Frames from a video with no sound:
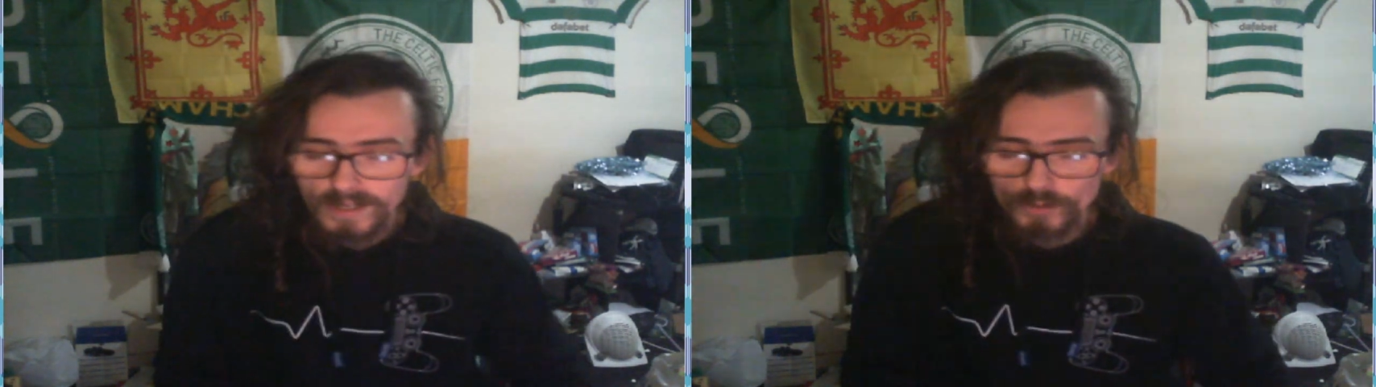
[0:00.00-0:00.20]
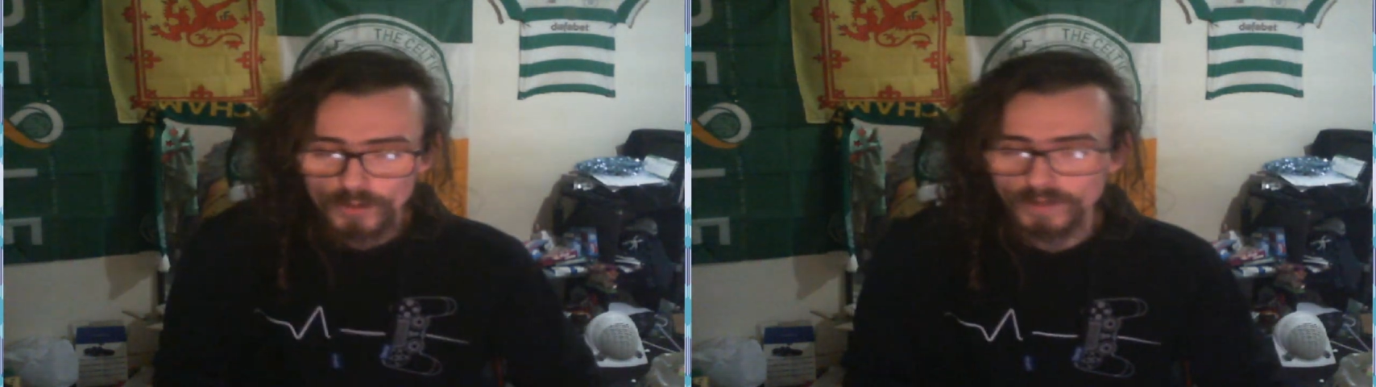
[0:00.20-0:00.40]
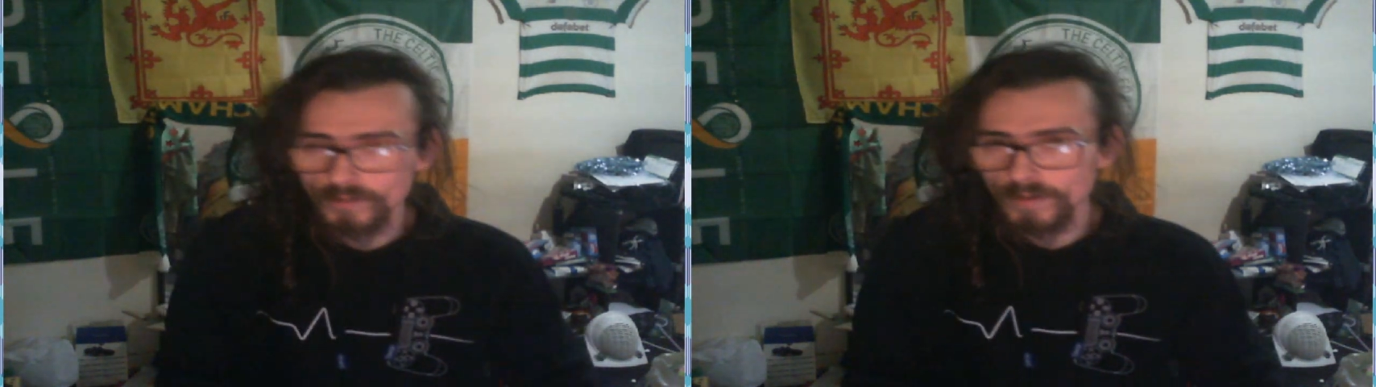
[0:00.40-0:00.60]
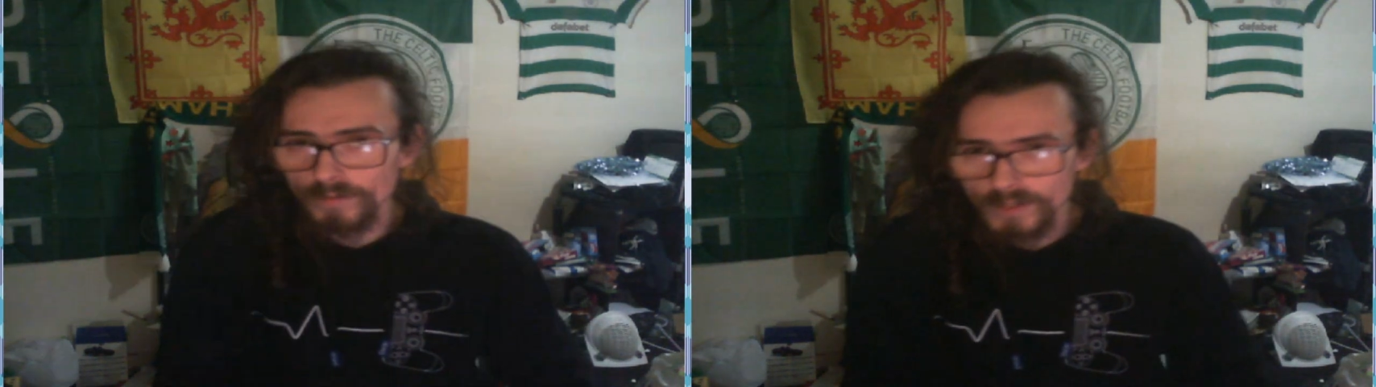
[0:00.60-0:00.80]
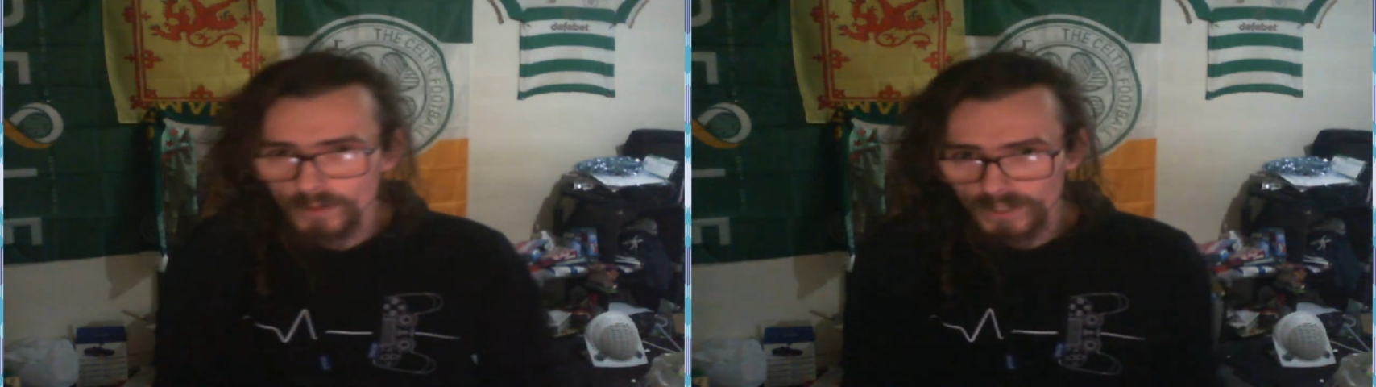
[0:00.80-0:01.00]
transfer
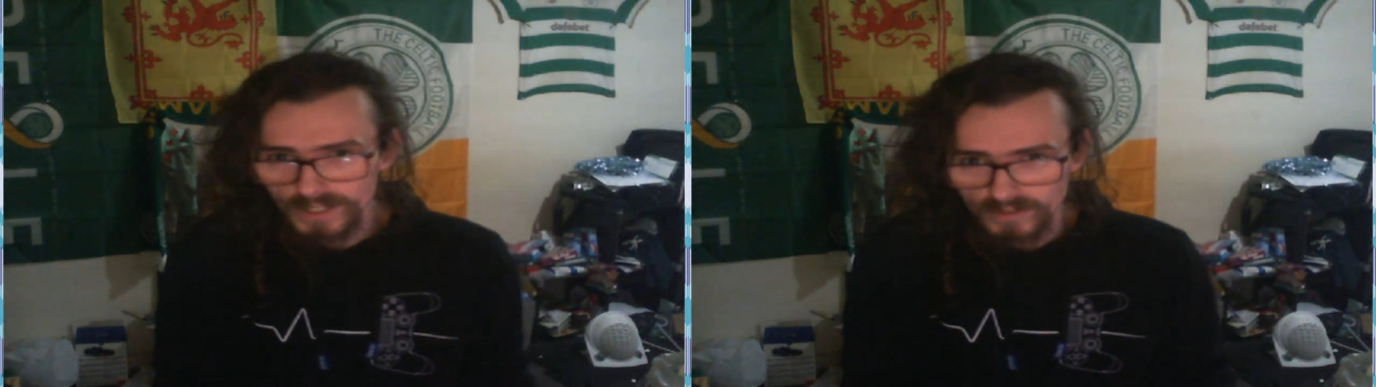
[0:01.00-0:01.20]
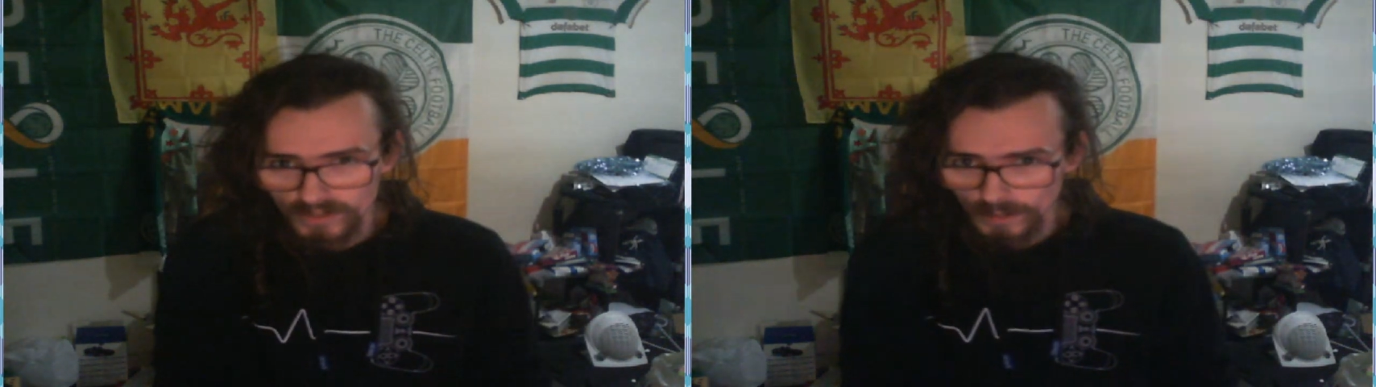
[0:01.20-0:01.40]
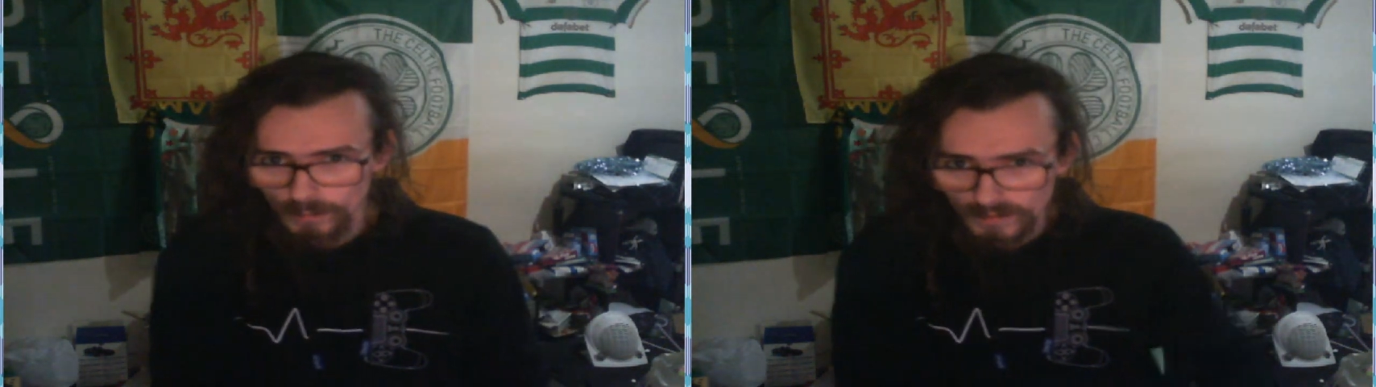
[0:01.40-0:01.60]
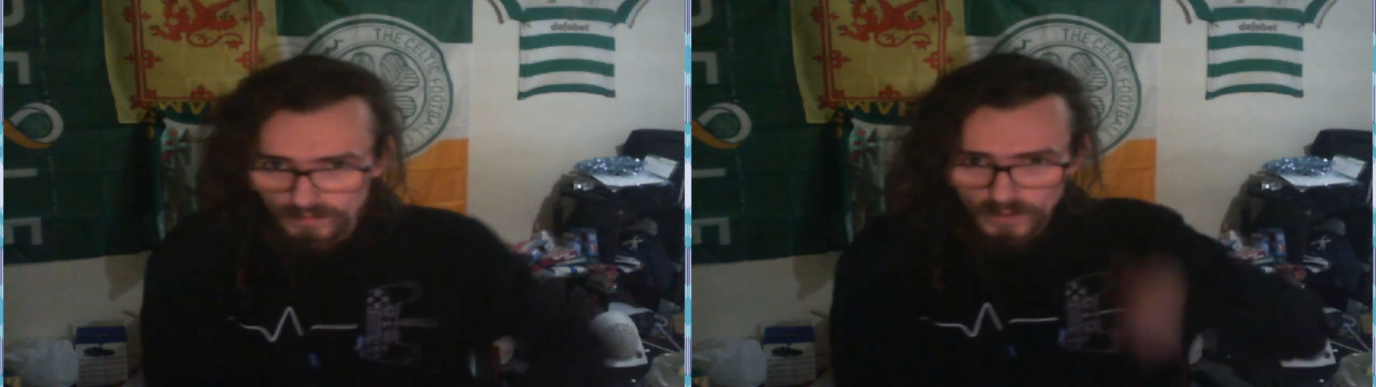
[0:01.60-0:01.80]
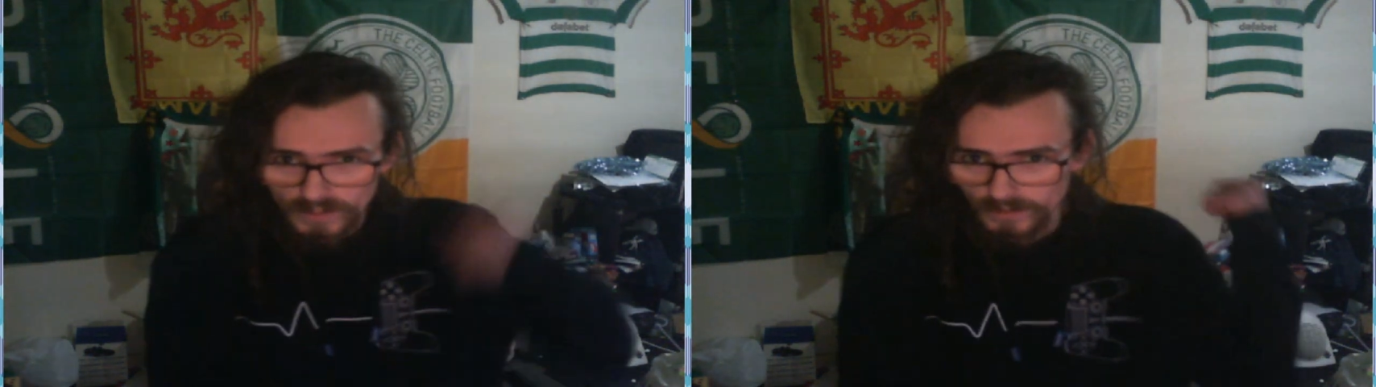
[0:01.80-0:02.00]
video, like I said I would have
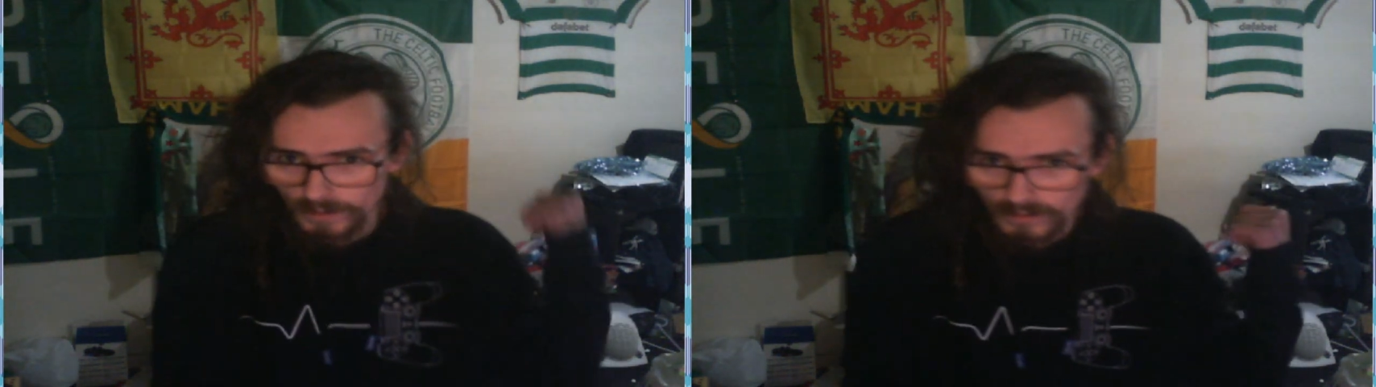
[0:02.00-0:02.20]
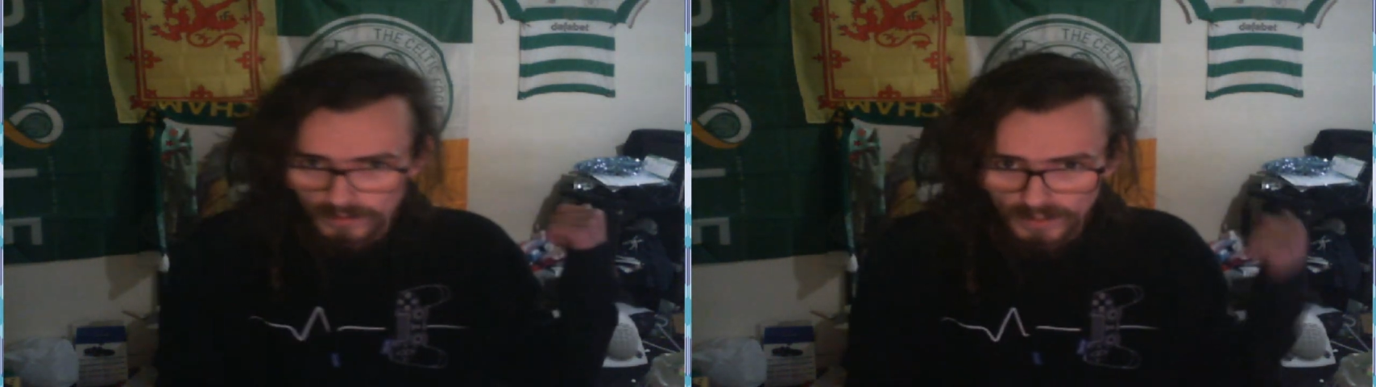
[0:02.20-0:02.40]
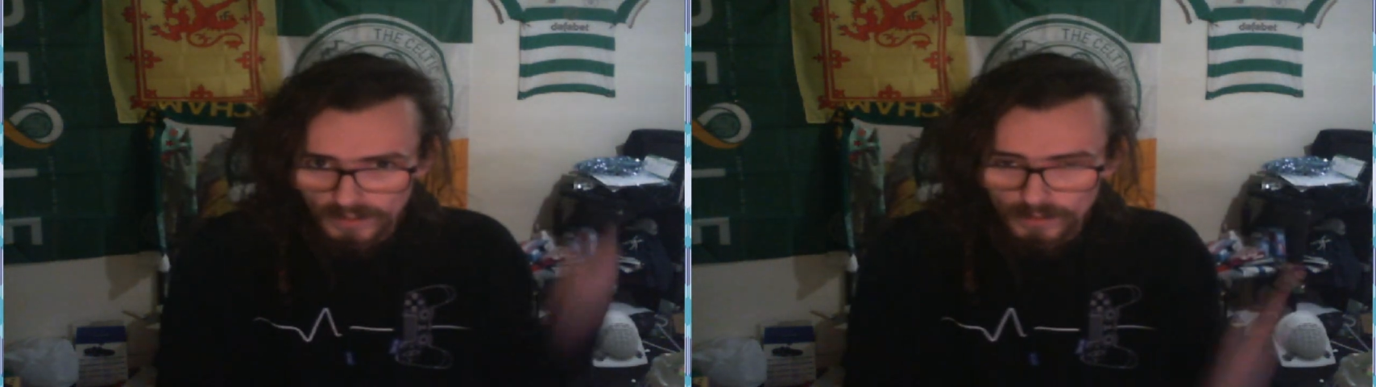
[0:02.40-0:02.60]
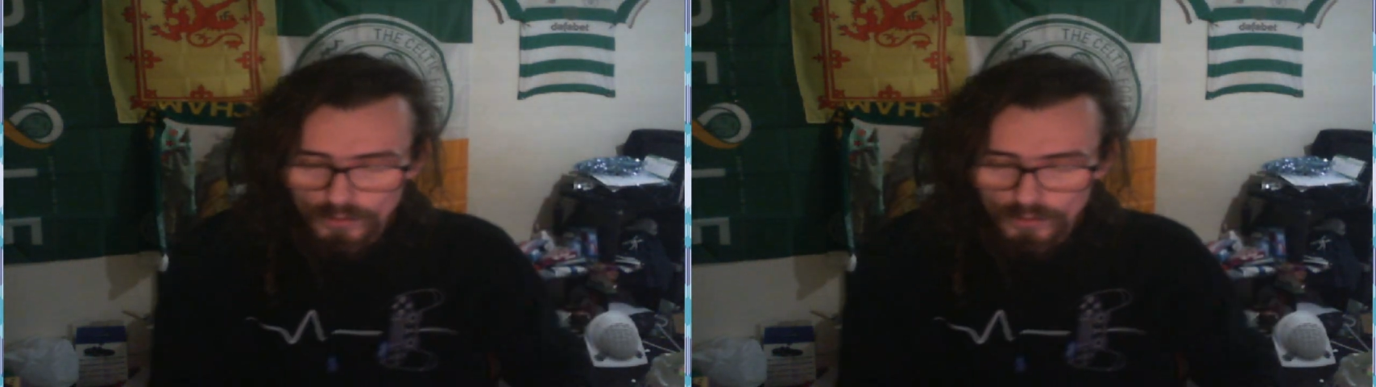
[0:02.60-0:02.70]
done in the St Mirren